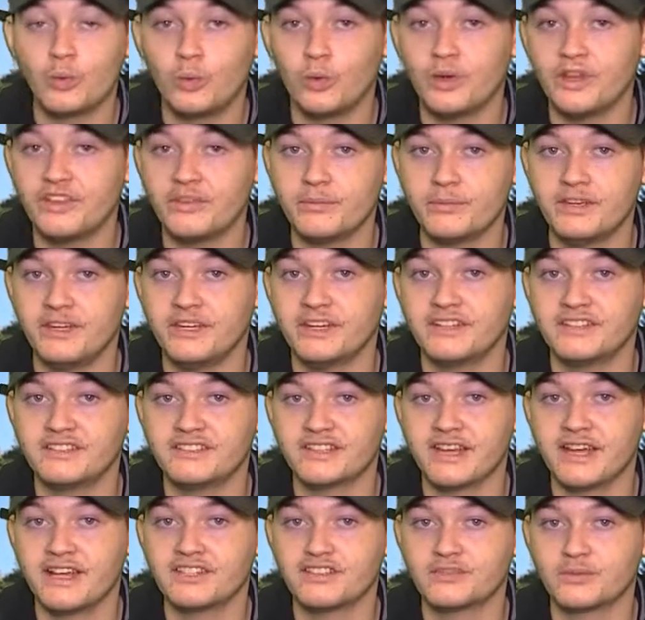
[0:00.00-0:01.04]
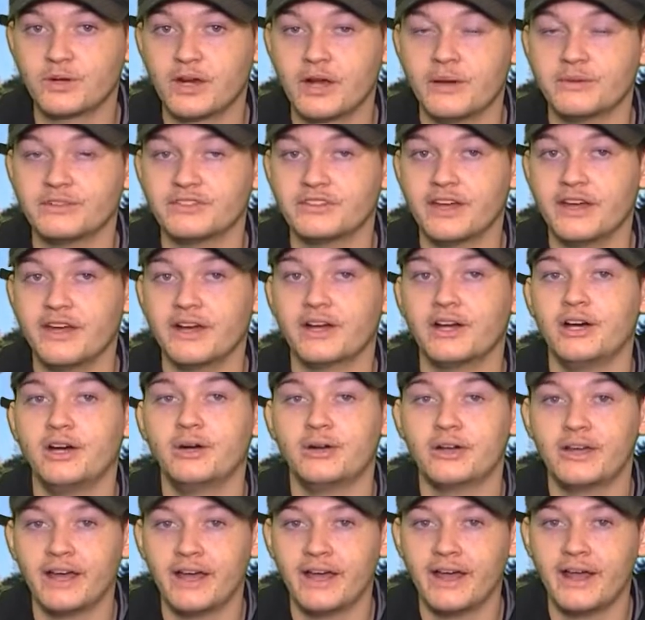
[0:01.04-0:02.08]
with me in a sense where I was like,
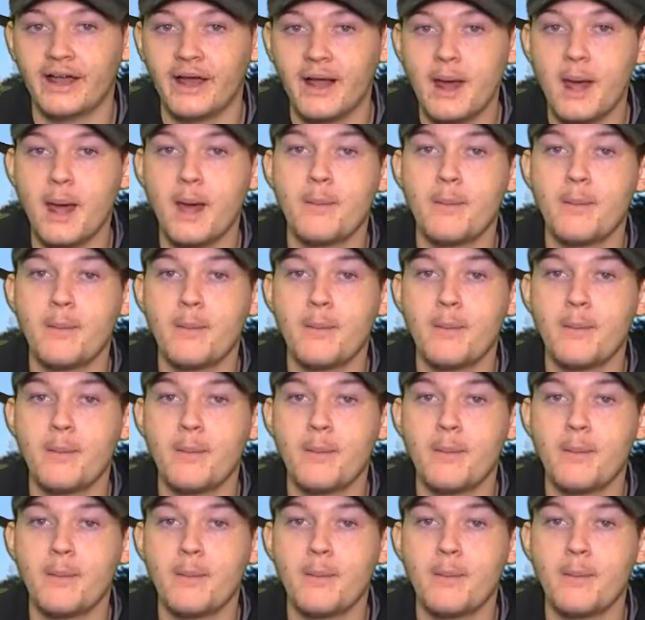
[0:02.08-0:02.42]
okay,